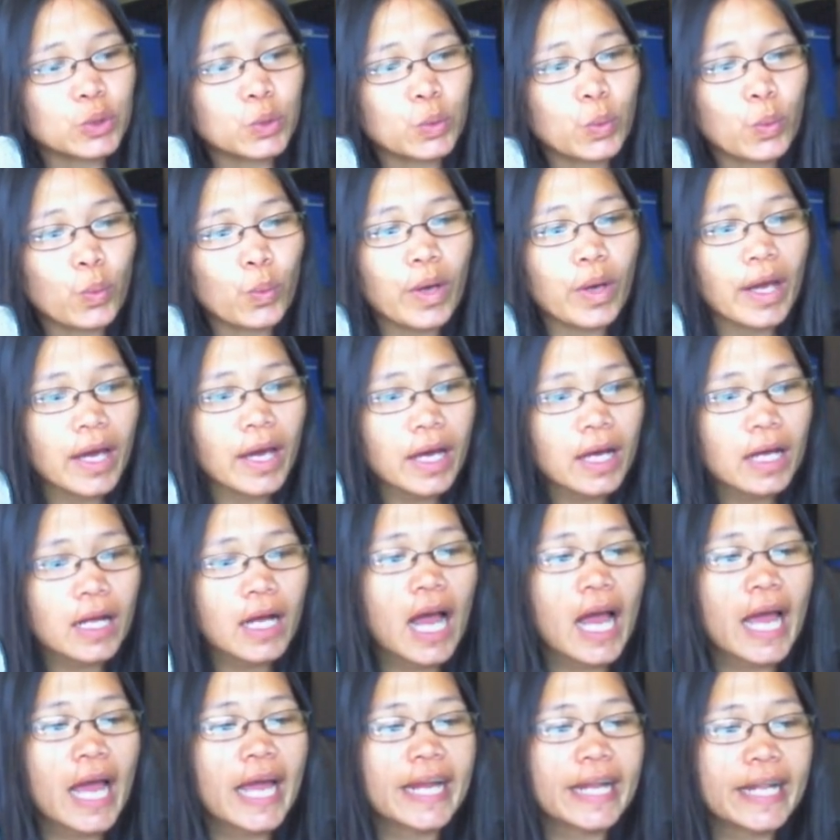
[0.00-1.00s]
Well,
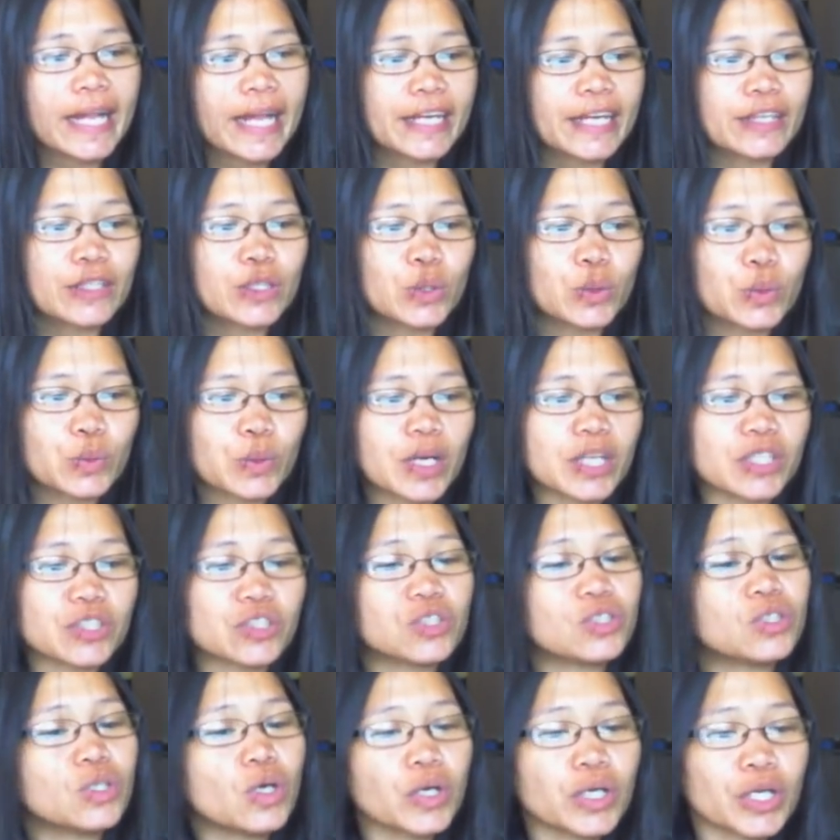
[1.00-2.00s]
I like to
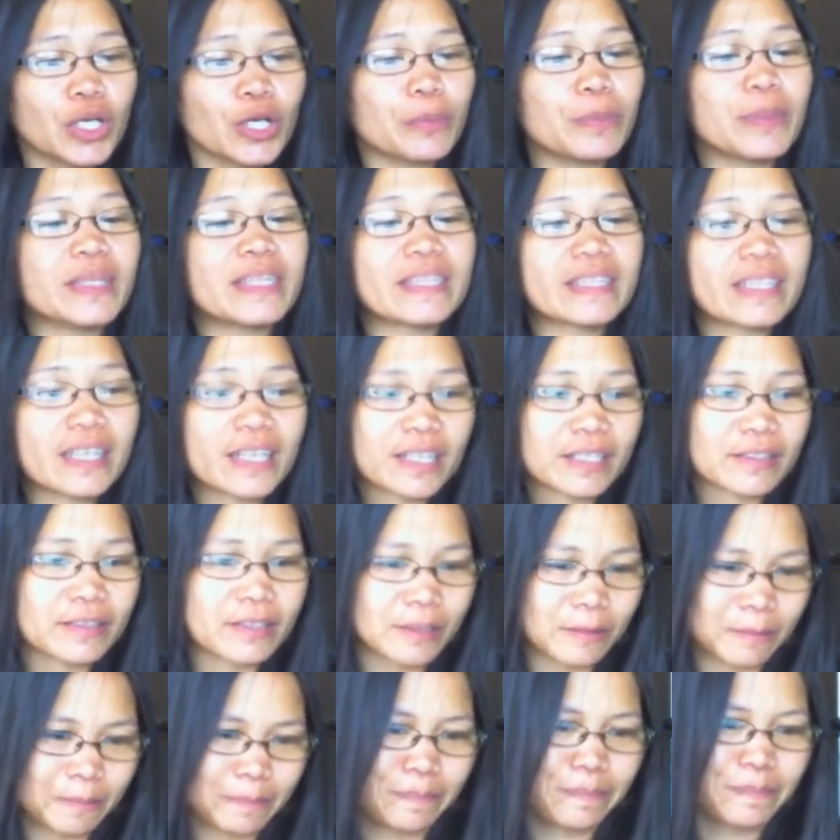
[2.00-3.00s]
watch documentary.
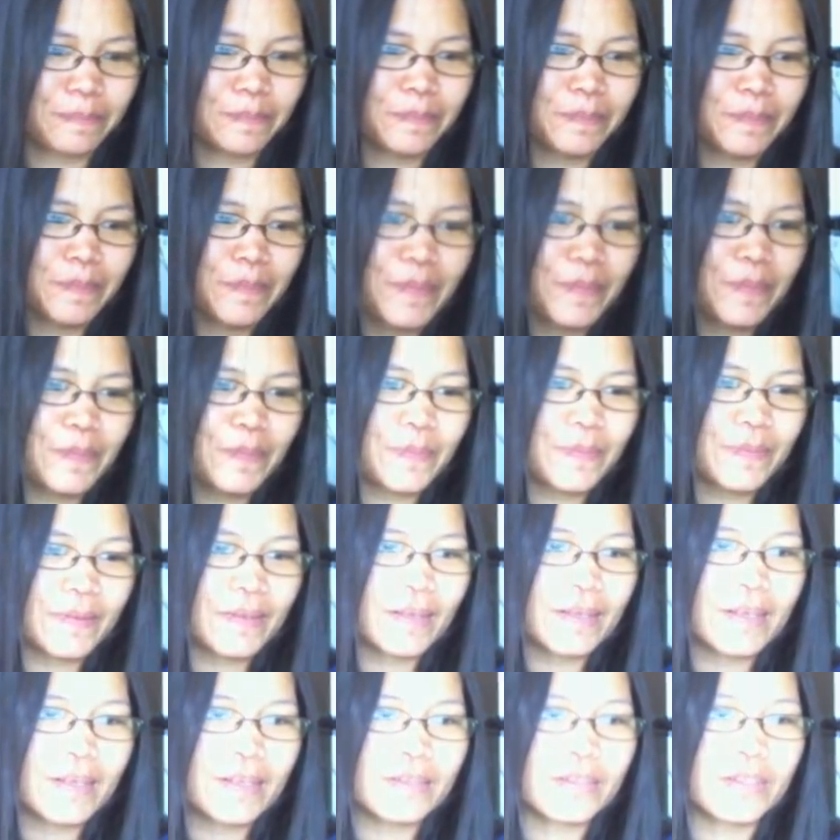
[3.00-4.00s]

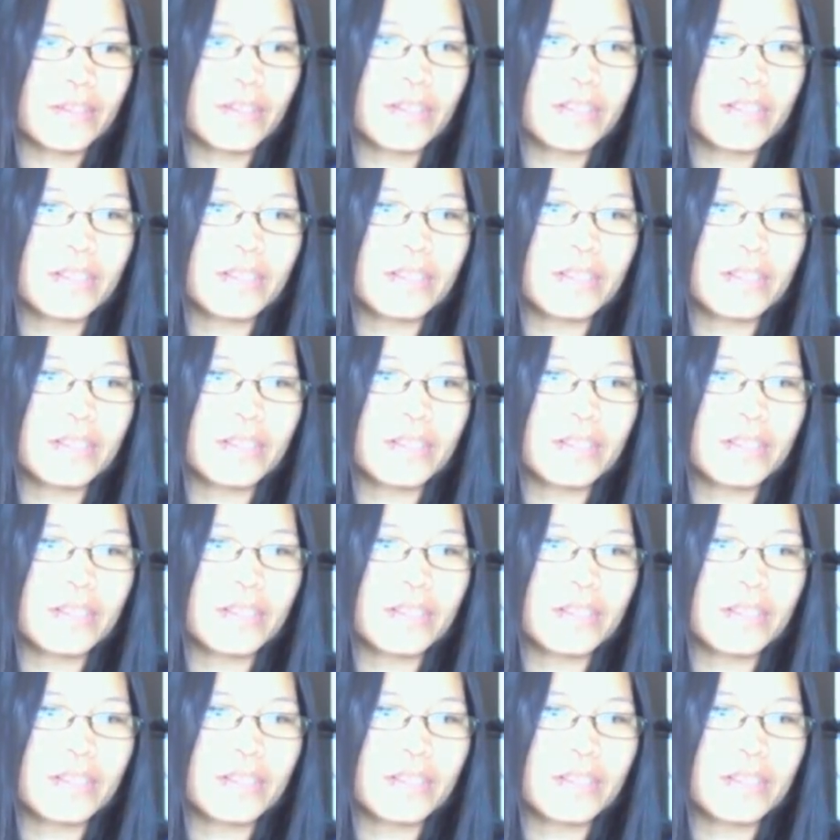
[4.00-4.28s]
There's